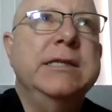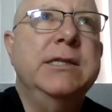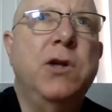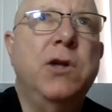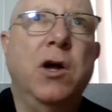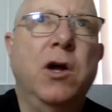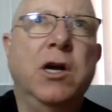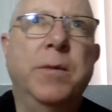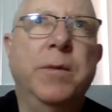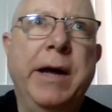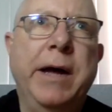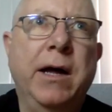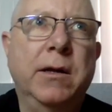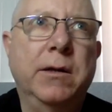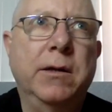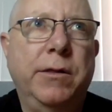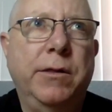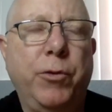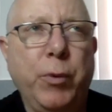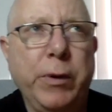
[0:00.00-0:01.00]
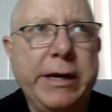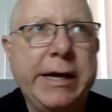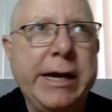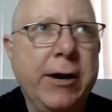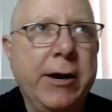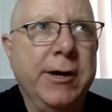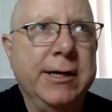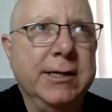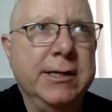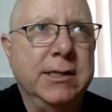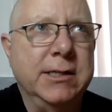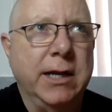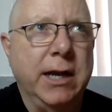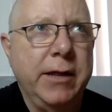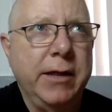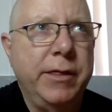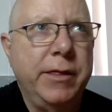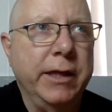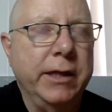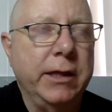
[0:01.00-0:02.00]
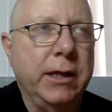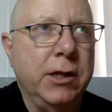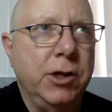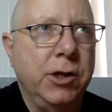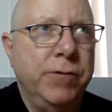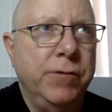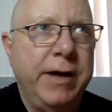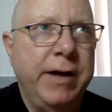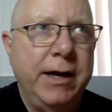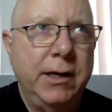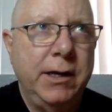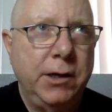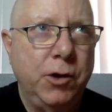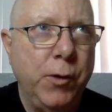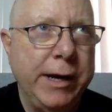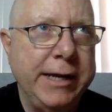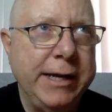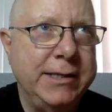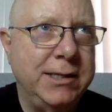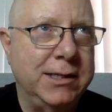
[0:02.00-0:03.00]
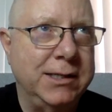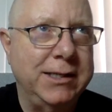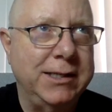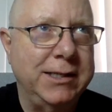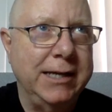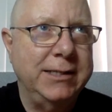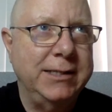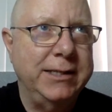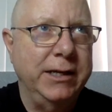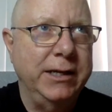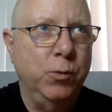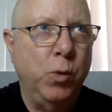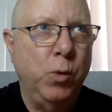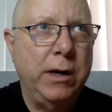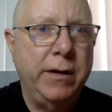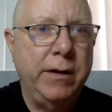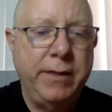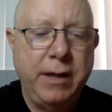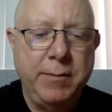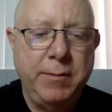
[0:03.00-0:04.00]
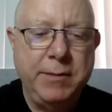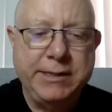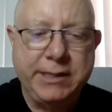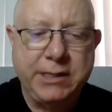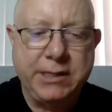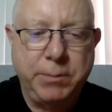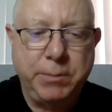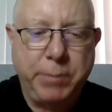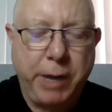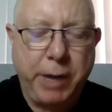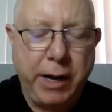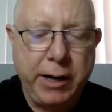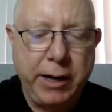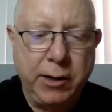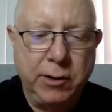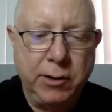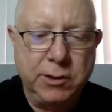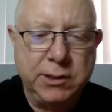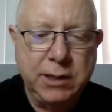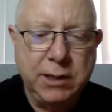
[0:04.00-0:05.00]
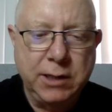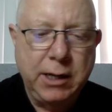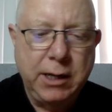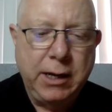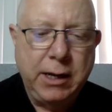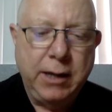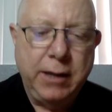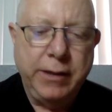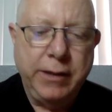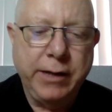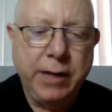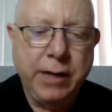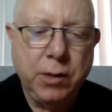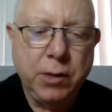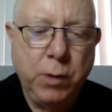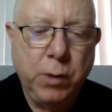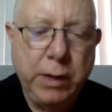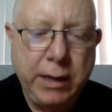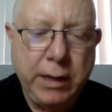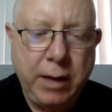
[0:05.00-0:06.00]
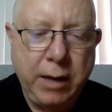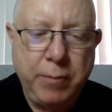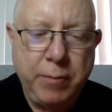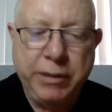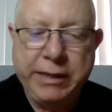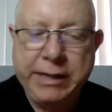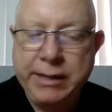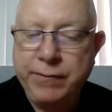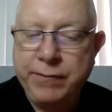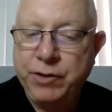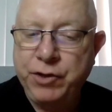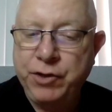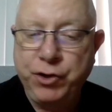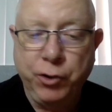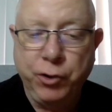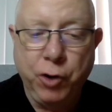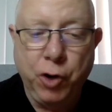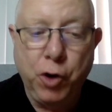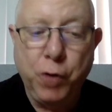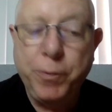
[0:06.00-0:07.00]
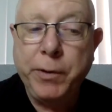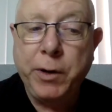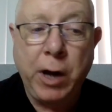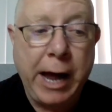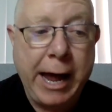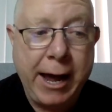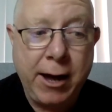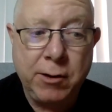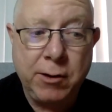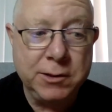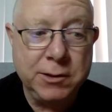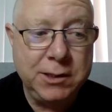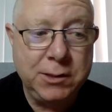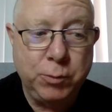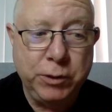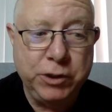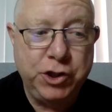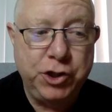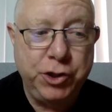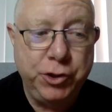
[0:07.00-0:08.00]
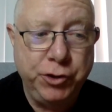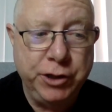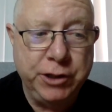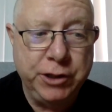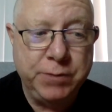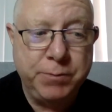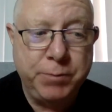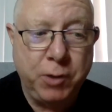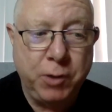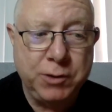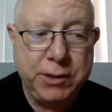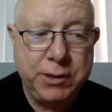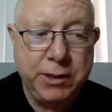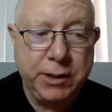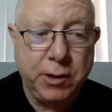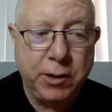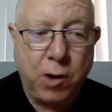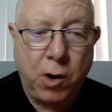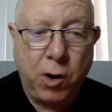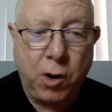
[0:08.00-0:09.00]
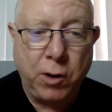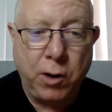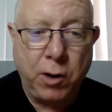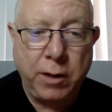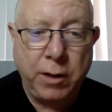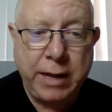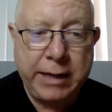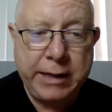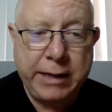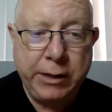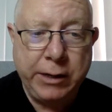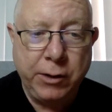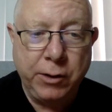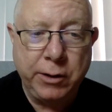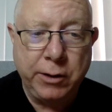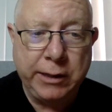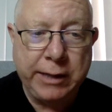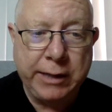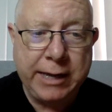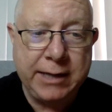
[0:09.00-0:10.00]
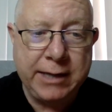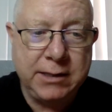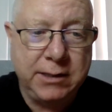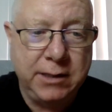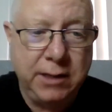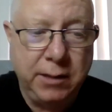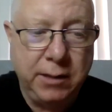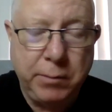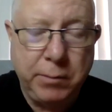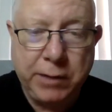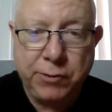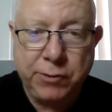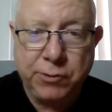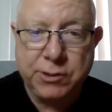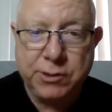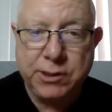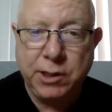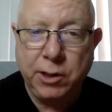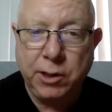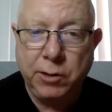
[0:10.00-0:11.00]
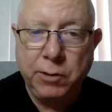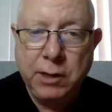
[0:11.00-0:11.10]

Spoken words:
talk about 3 areas that I think that you've had great success in. One of them is expireds. The other one, I believe, is your open house, which you just posted a card on that here in the last month or so.